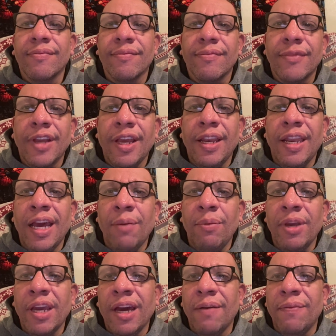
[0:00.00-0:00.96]
And now we
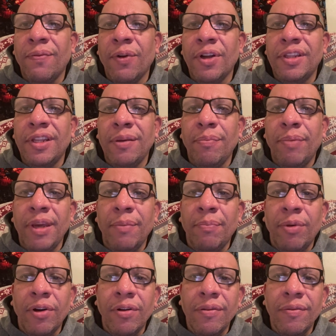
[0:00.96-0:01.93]
got 14
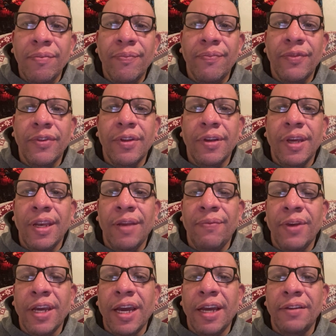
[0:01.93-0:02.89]
people. And if
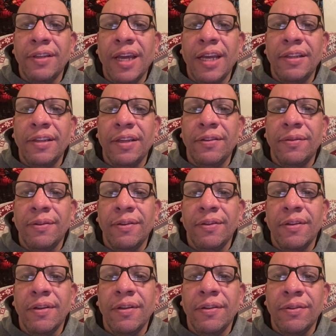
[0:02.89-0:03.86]
you guys like this
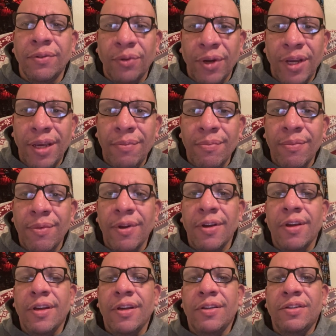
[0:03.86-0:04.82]
stream,
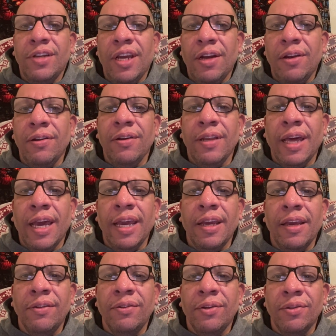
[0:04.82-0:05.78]
share, like,
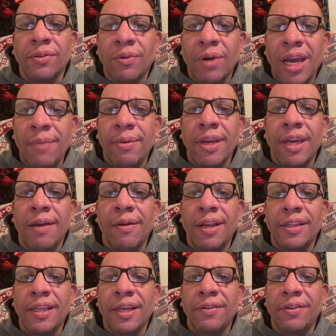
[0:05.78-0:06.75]
and subscribe, and give it a
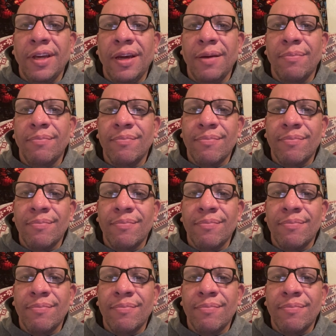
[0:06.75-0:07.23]
thumbs up.